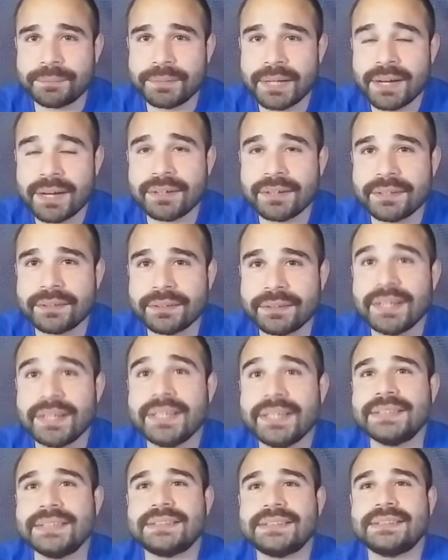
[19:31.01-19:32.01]
Now,
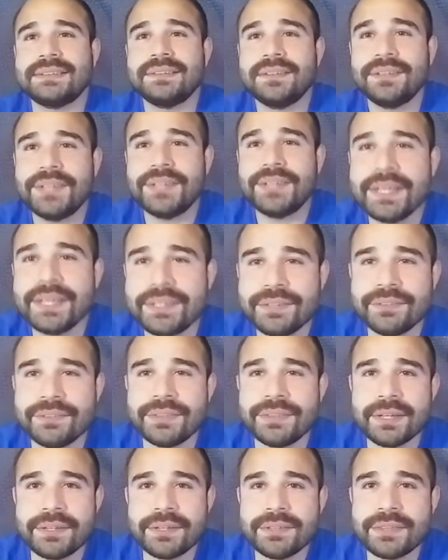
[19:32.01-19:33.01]
nice. Thank you,
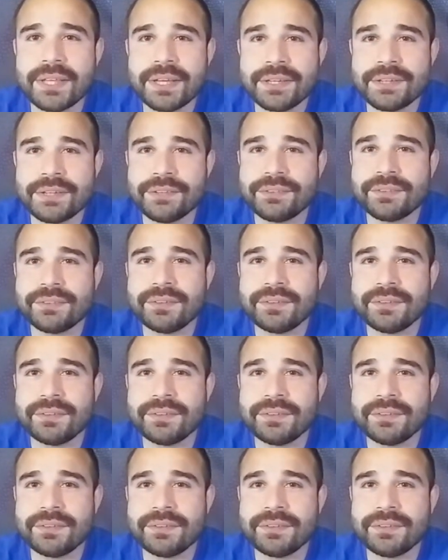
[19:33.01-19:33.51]
thank you, thank you.